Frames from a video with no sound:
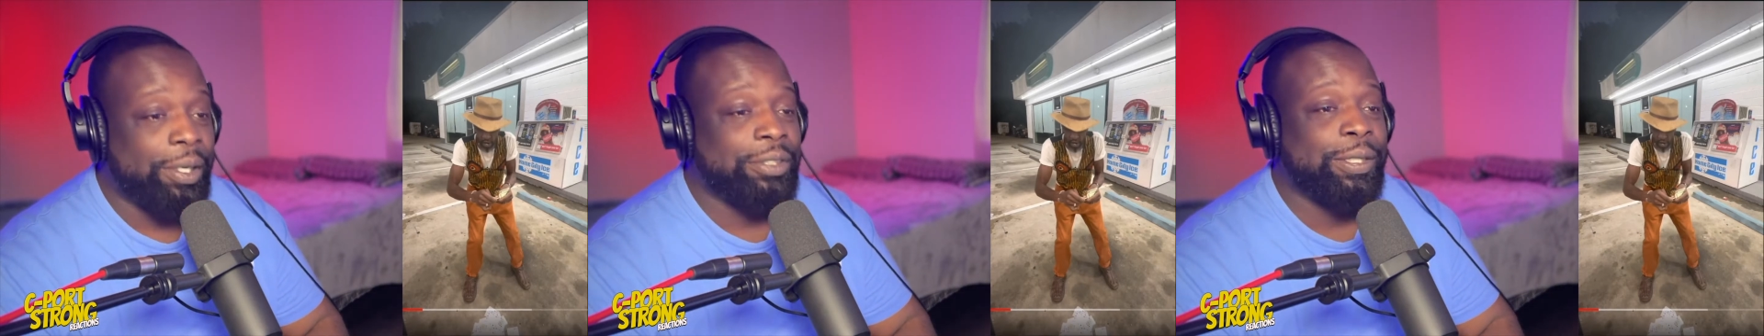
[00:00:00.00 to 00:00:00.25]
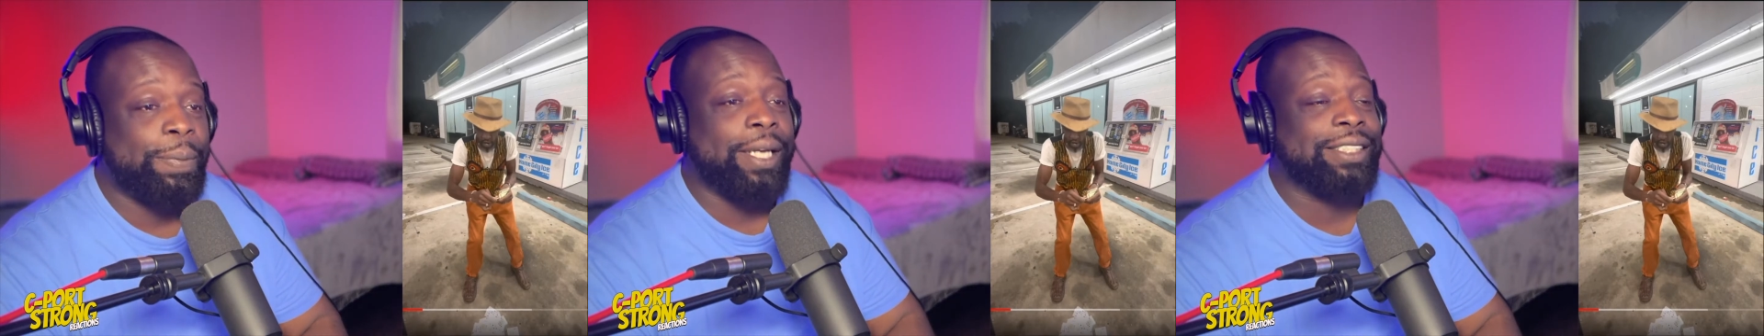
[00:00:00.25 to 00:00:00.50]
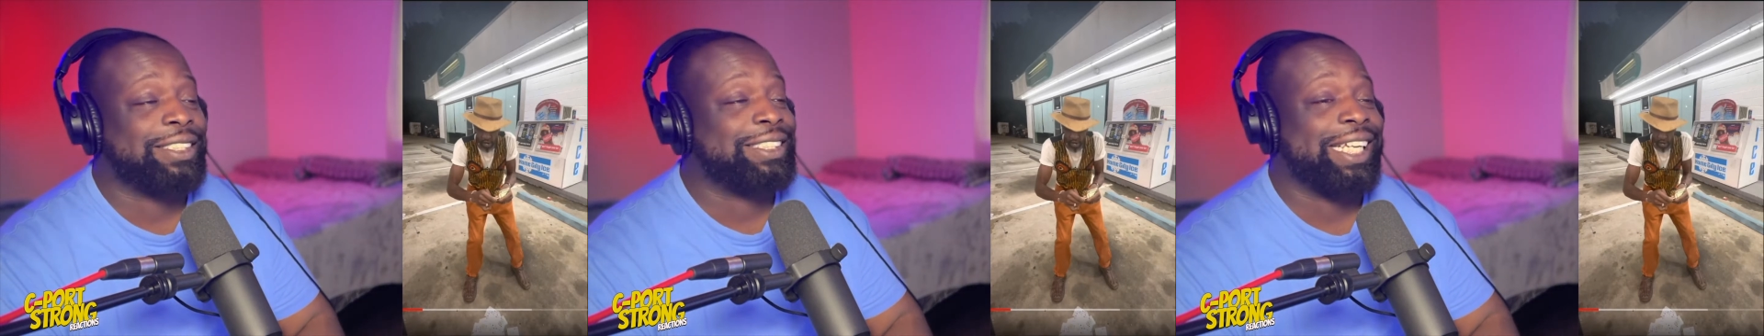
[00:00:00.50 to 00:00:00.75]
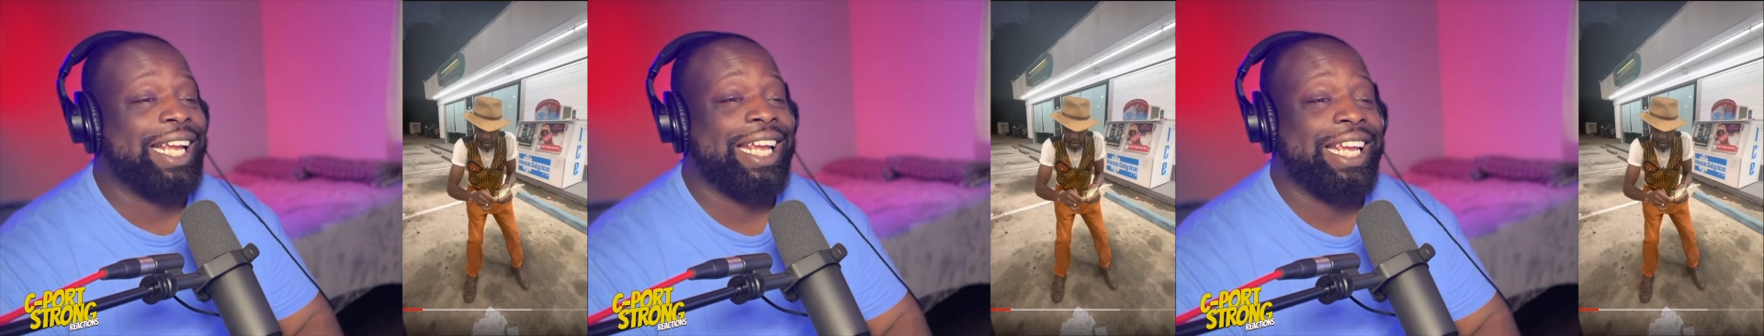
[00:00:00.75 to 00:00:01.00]
But I'm surprised this
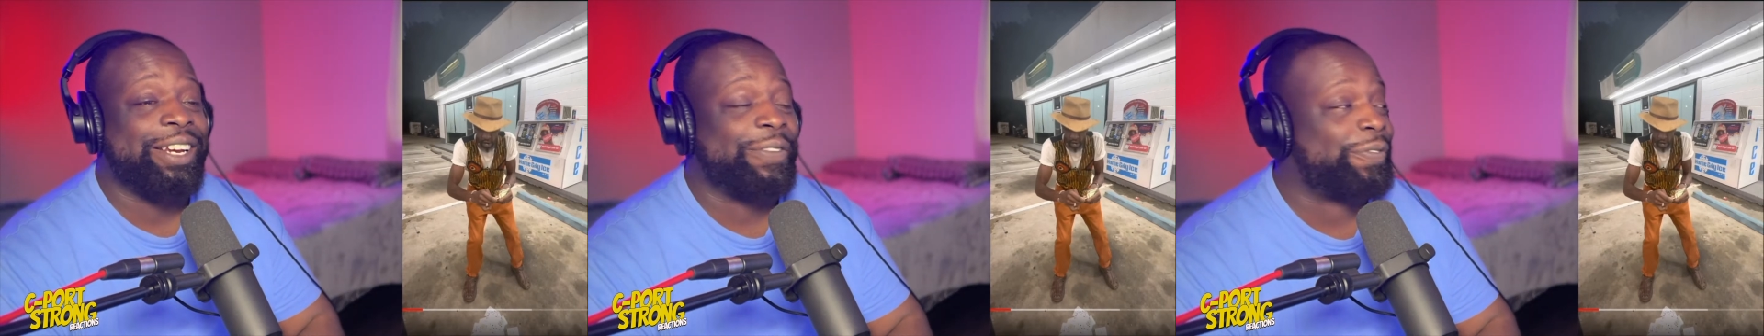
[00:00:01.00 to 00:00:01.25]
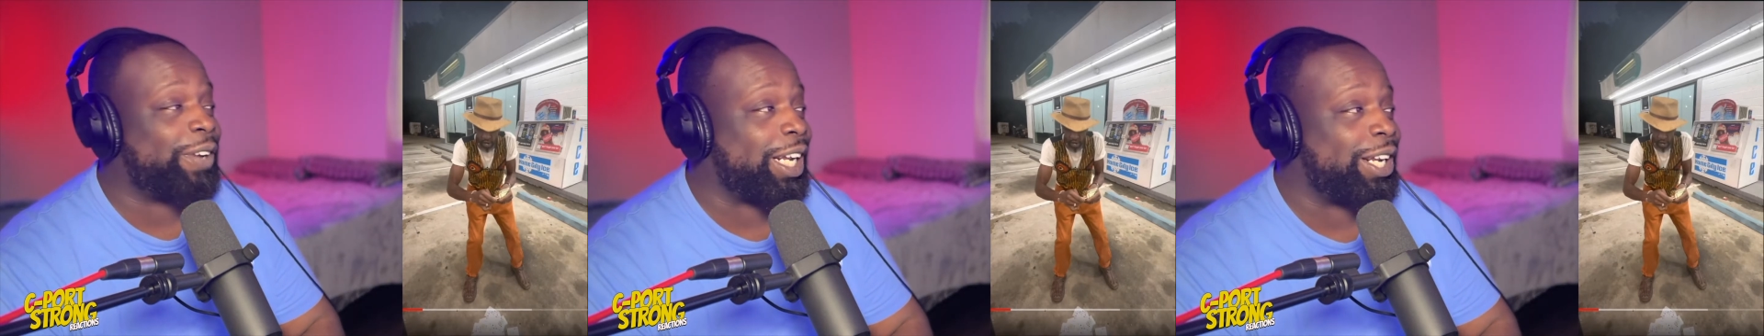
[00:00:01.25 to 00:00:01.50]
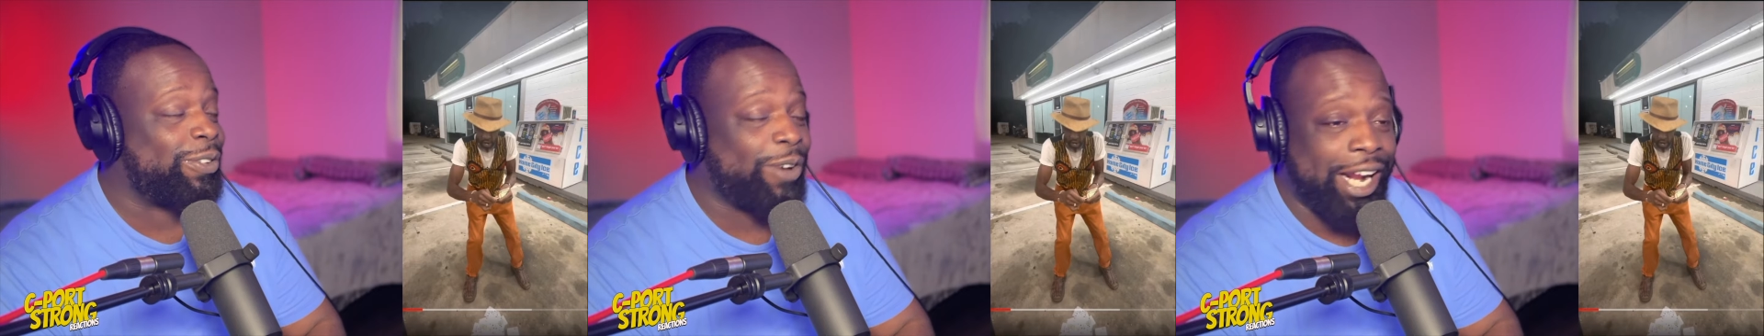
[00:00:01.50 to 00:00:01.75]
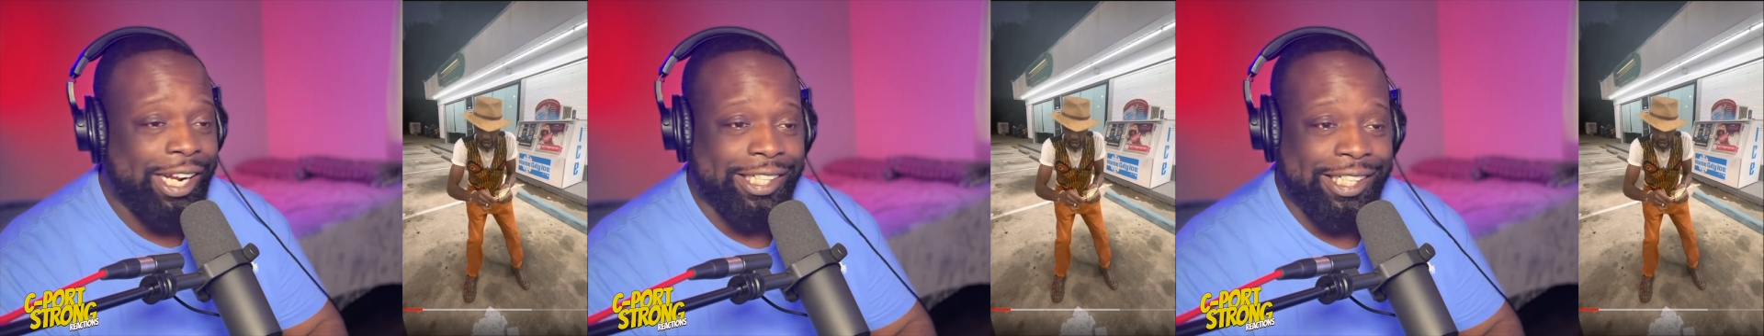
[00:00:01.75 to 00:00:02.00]
nigga ain't hitting the fucking
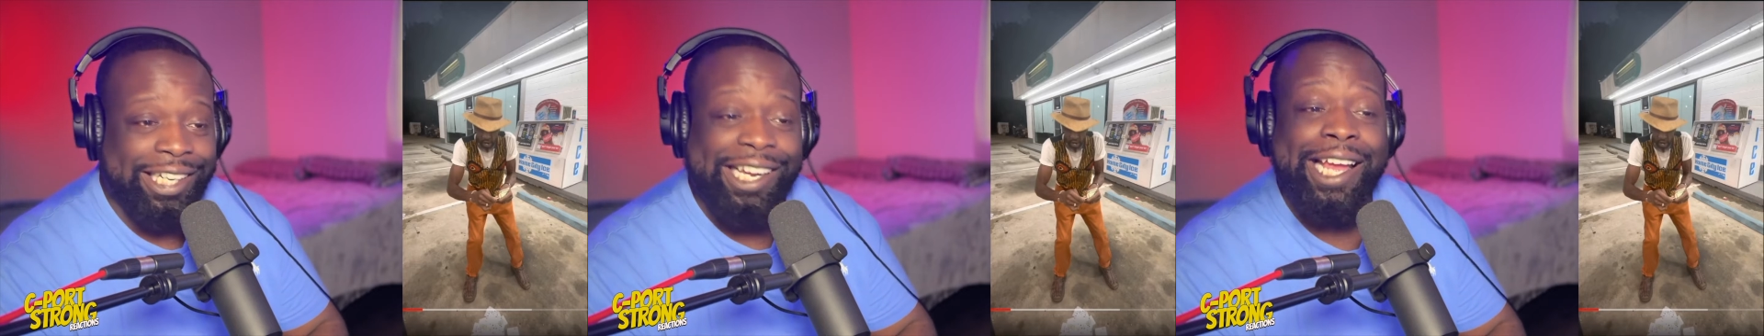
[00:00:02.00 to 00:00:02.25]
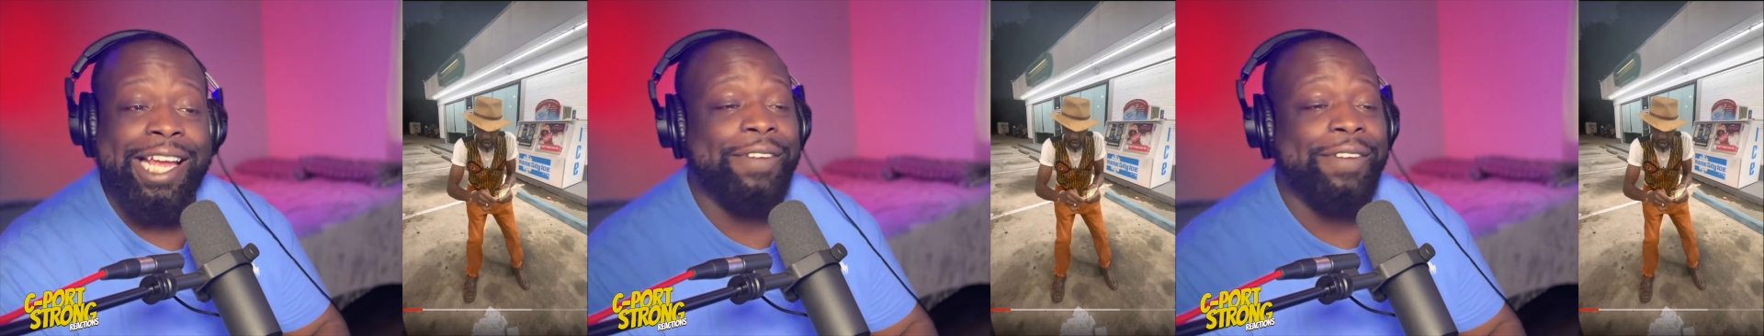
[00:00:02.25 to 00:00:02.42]
ground, nigga.